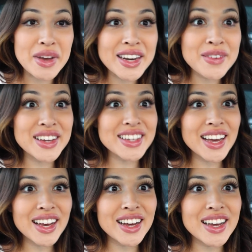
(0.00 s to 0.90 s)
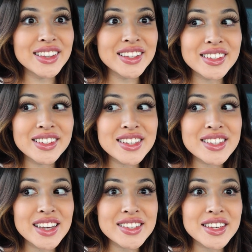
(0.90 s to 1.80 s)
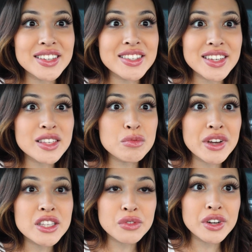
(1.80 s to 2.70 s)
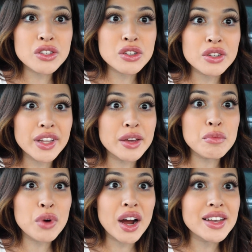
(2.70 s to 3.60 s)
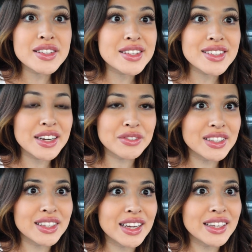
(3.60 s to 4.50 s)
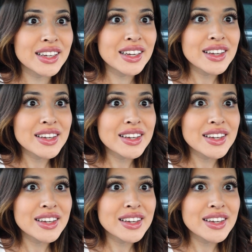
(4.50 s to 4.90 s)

But anyway, yeah, it literally takes, like, 6 months for it to, like, process and everything.